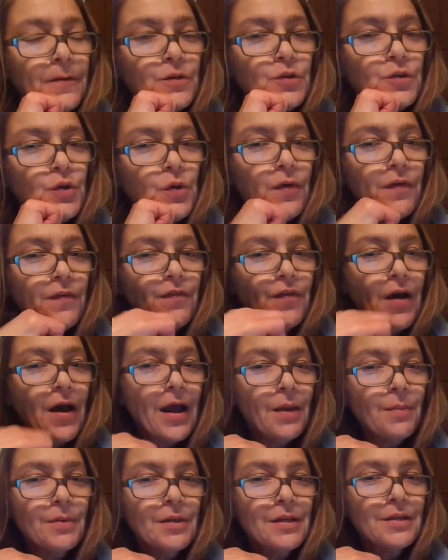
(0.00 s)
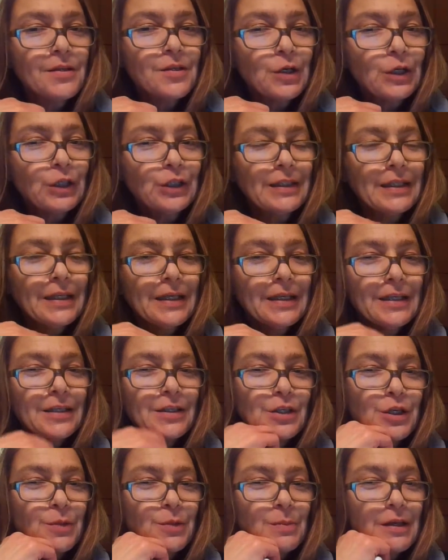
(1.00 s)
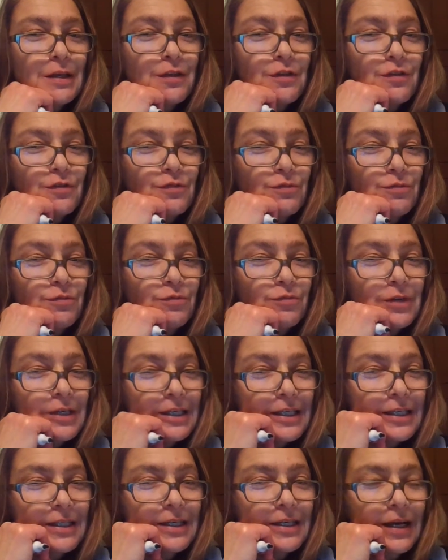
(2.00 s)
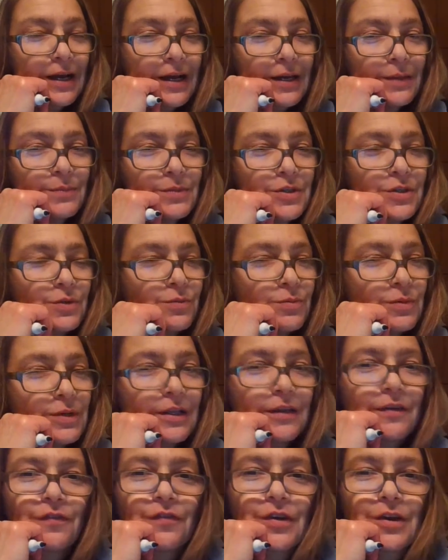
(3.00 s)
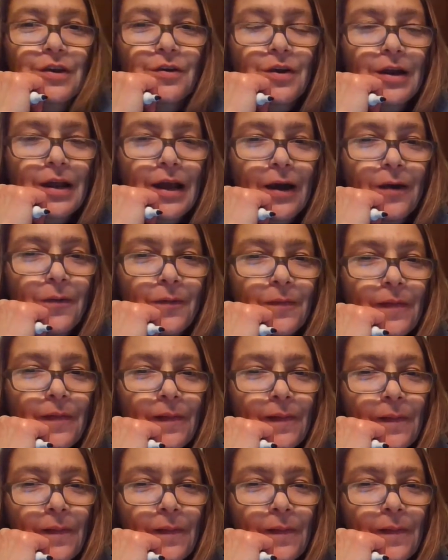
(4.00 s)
So if I'm an adult and it took me 3 times to really figure it out,